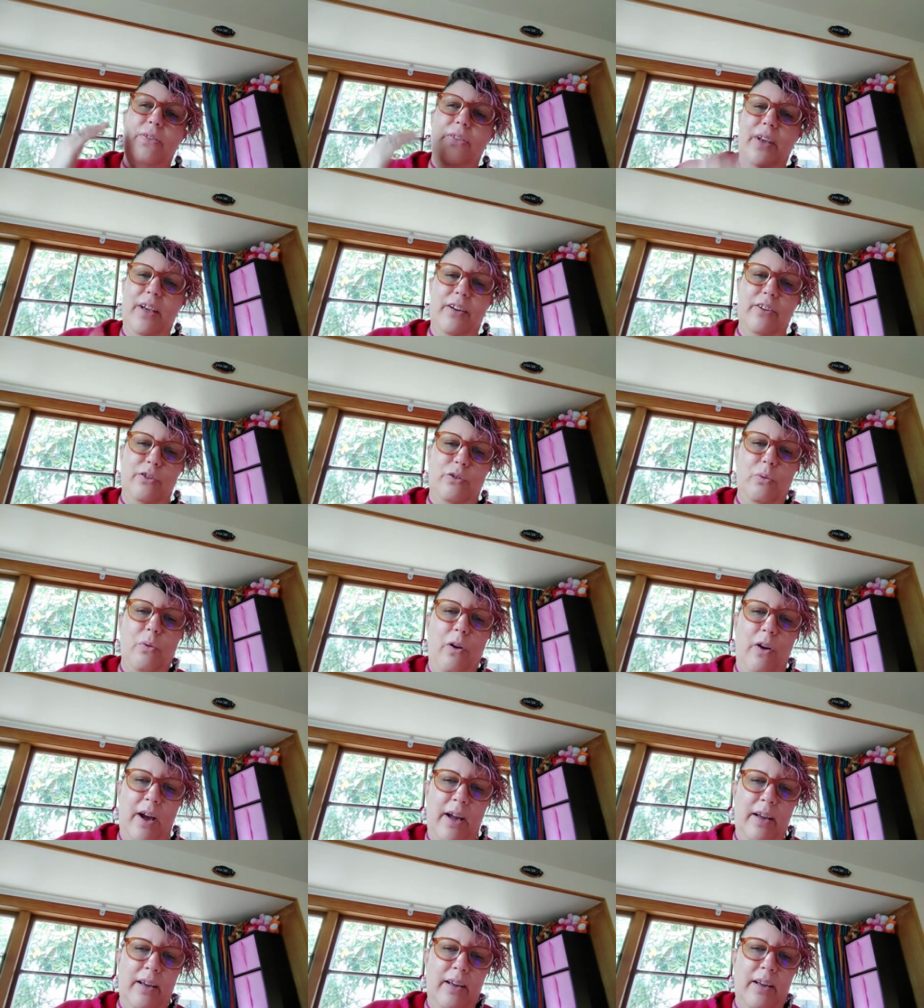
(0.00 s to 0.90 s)
That is
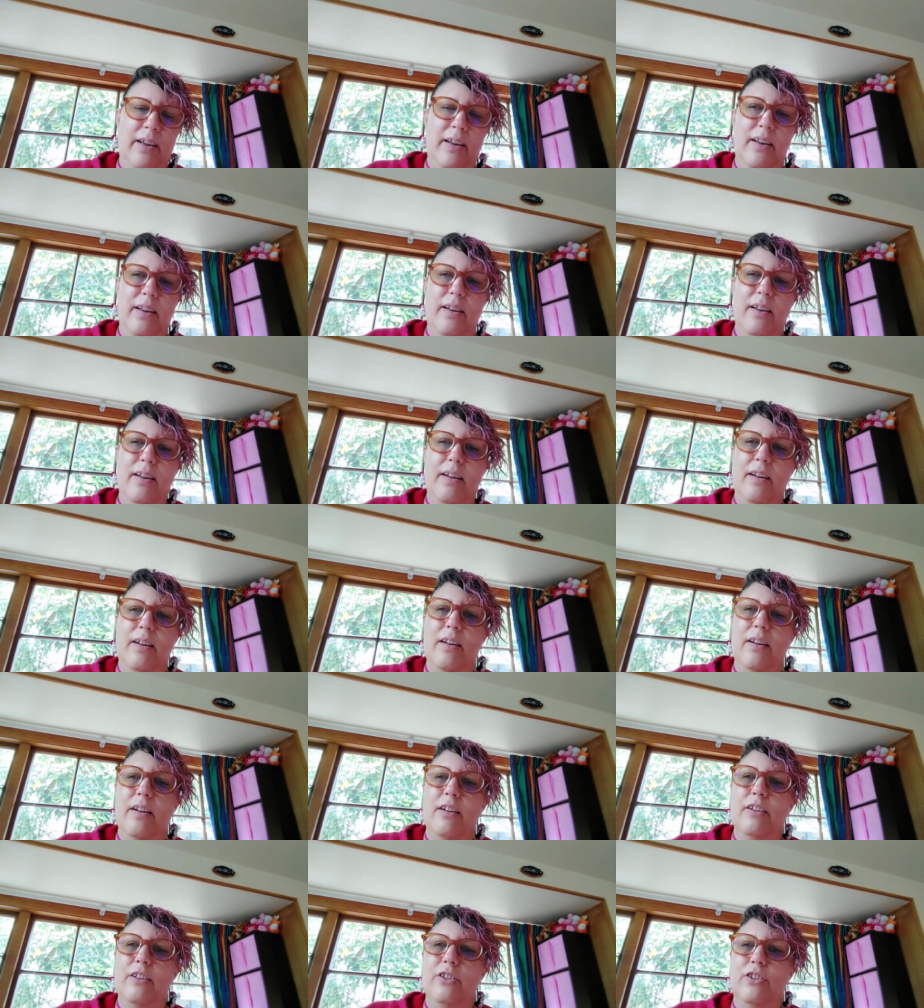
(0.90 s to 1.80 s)
why
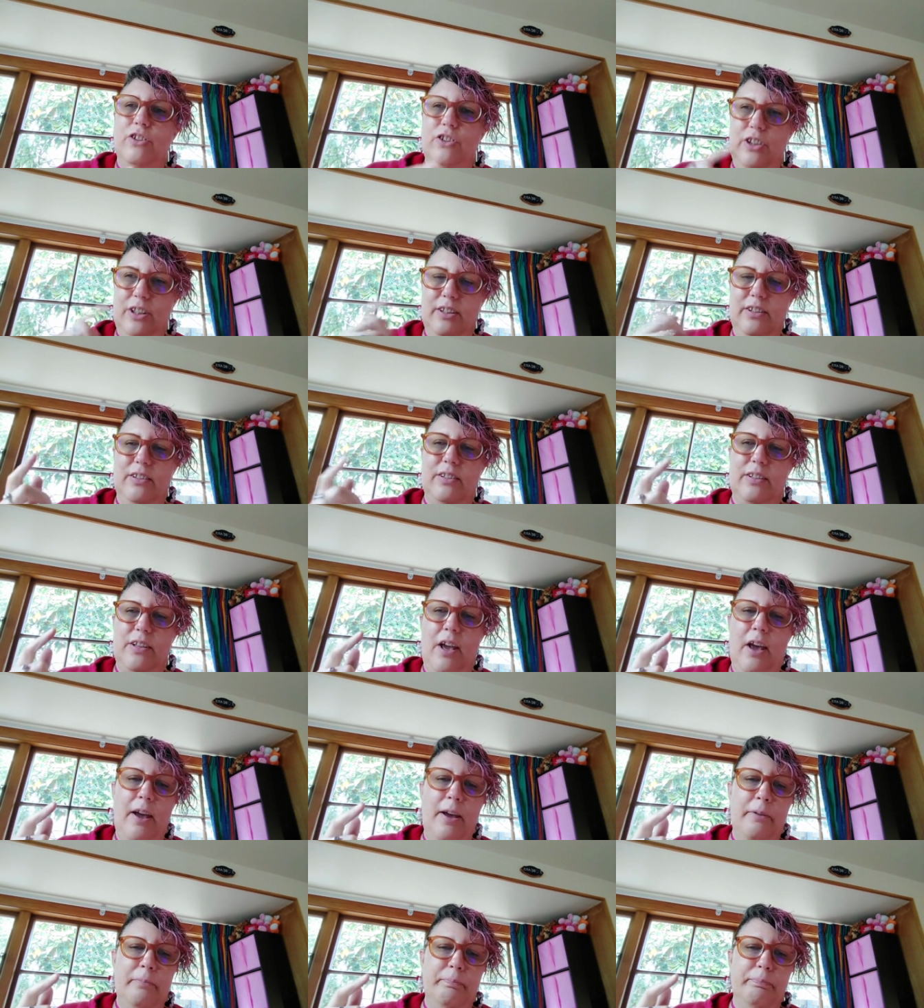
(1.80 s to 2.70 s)
Jesus
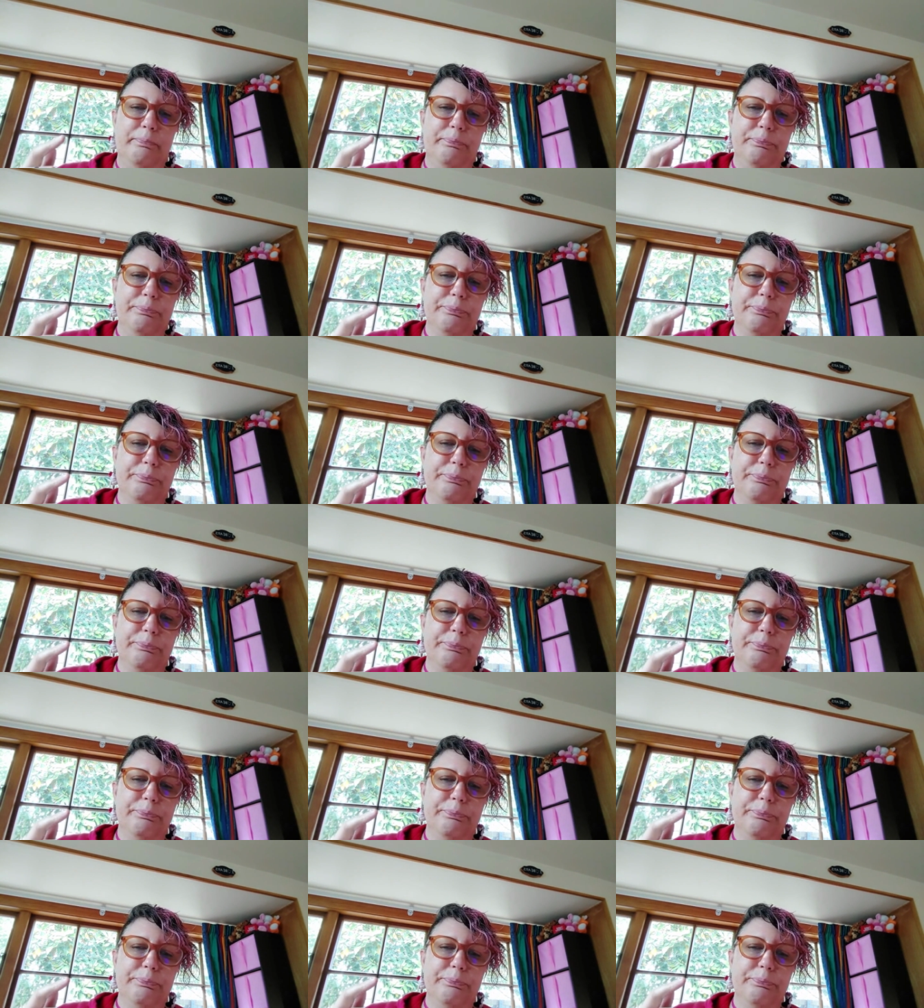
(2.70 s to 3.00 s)
came.